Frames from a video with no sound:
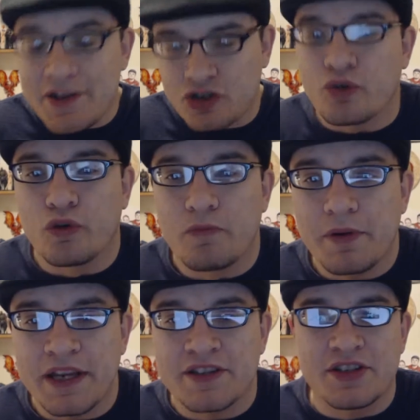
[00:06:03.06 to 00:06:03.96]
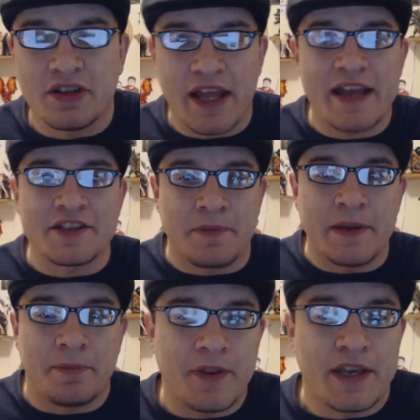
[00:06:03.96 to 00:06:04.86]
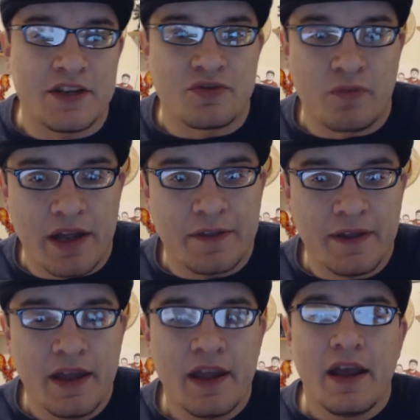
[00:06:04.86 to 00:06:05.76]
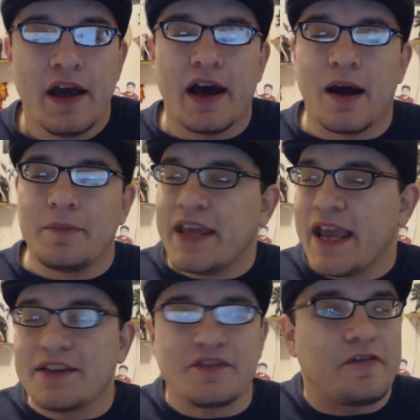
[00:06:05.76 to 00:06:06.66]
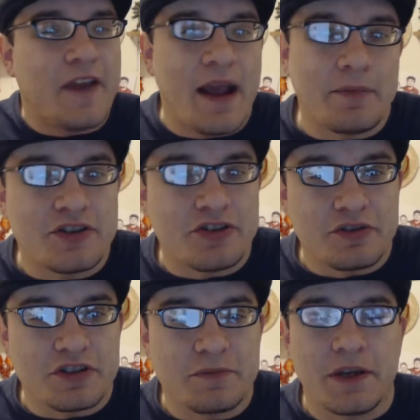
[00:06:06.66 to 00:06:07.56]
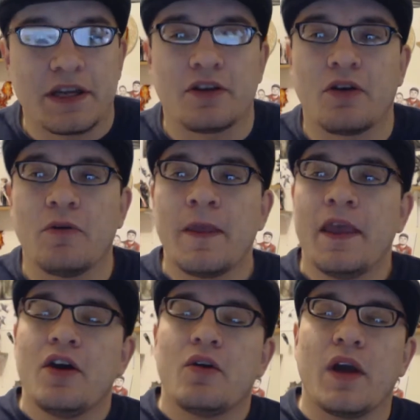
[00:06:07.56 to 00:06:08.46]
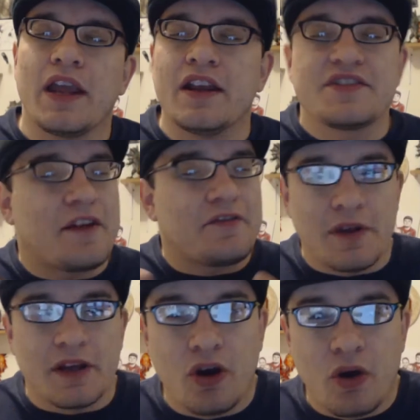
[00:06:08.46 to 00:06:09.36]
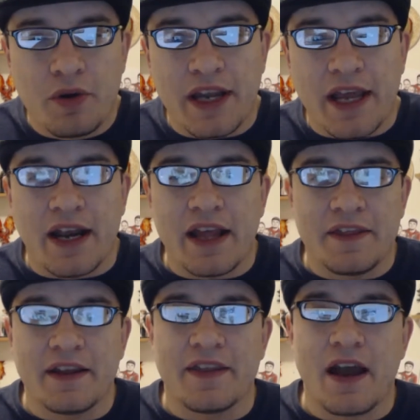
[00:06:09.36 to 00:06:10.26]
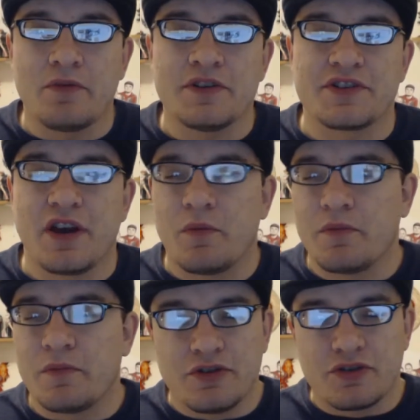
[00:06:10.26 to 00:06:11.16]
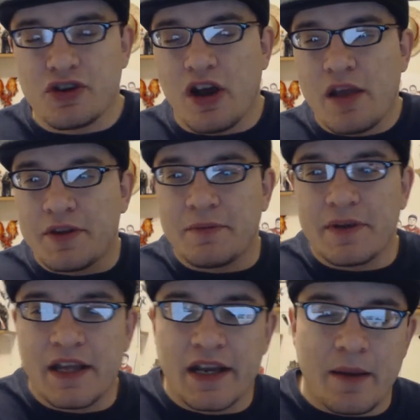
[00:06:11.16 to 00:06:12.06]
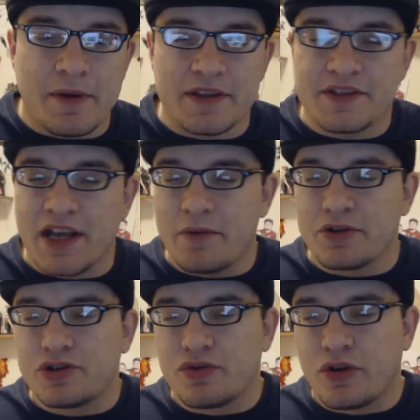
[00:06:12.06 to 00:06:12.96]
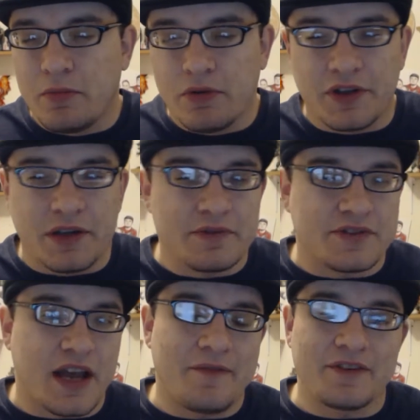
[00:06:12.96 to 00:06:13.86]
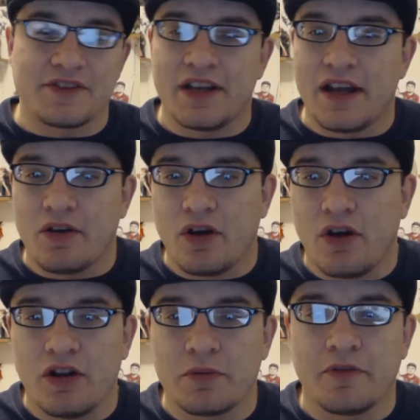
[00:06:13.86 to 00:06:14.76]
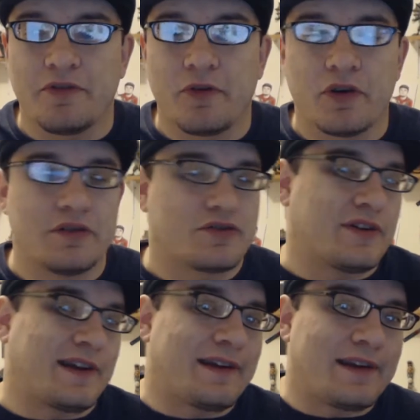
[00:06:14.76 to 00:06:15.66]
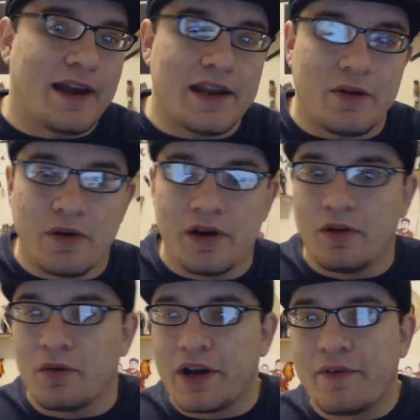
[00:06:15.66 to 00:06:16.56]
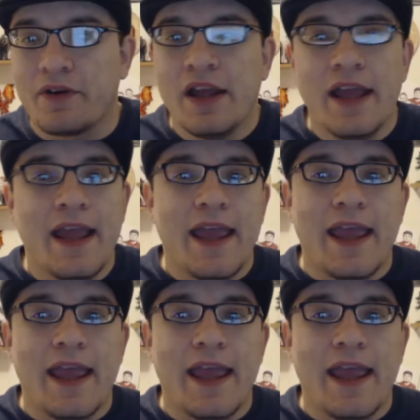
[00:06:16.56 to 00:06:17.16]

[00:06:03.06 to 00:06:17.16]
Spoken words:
has a group. He still has people that he's with. He has a family, so to speak, He doesn't have to be alone again, and I think that was when you saw him at the beginning. I mean, this guy was troubled. He was obviously an alcoholic before. He was drinking NyQuil, whatever.